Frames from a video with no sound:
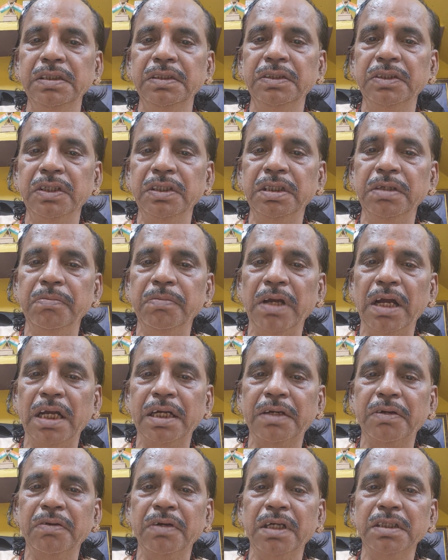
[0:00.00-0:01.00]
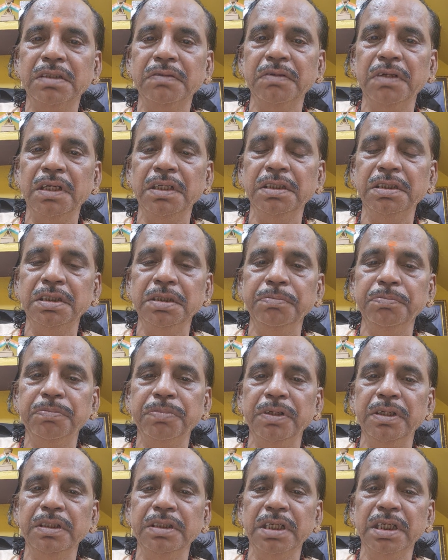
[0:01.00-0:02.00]
So the matter was very
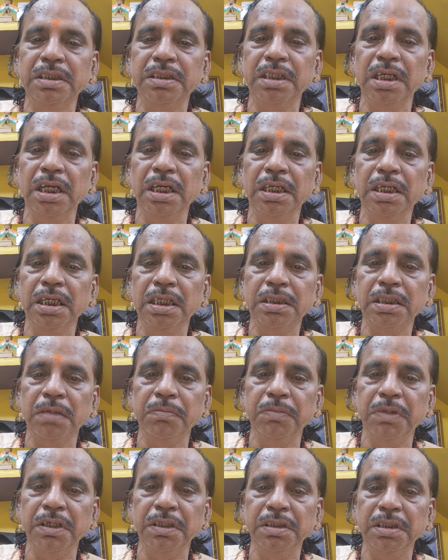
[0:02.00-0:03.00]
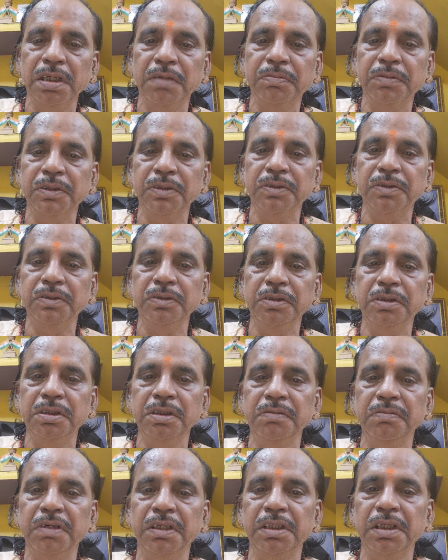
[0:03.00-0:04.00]
simple, just like a summary chapter suit.
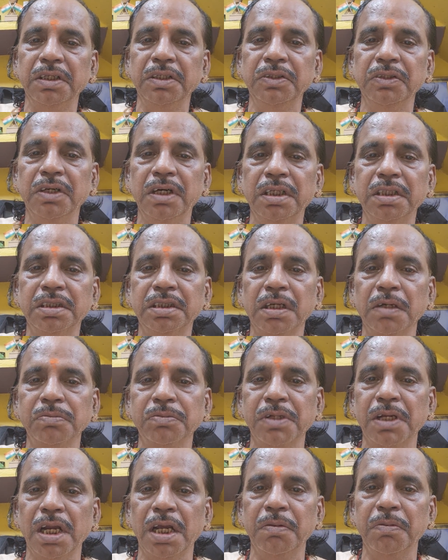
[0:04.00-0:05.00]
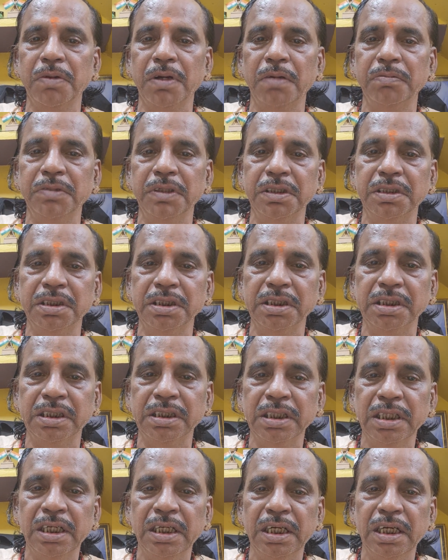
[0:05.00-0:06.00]
Whether you are a subscriber of the Chit,
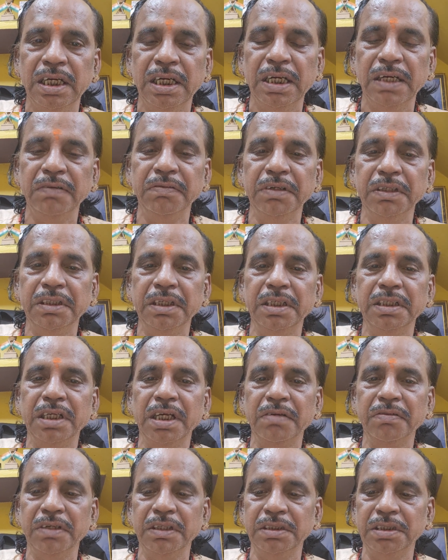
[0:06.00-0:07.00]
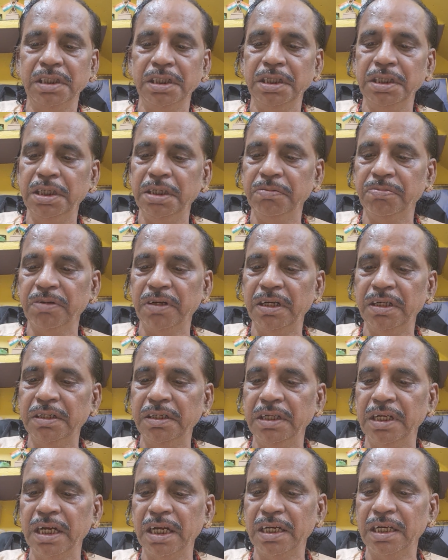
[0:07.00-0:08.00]
whether there was any default,
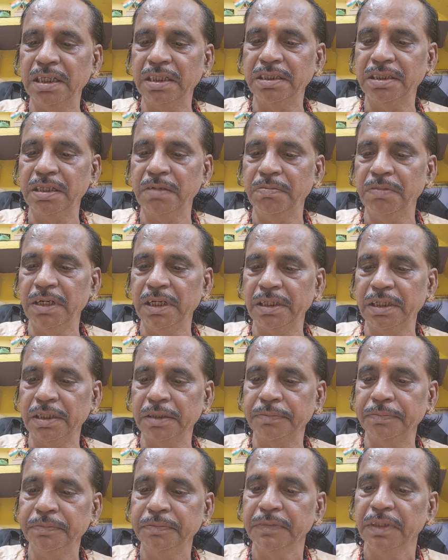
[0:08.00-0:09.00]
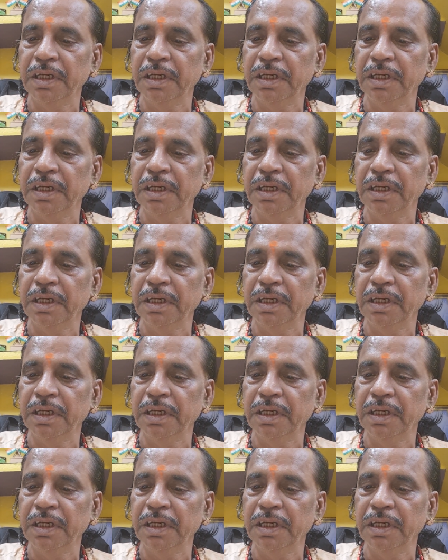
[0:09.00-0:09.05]
there is the matter.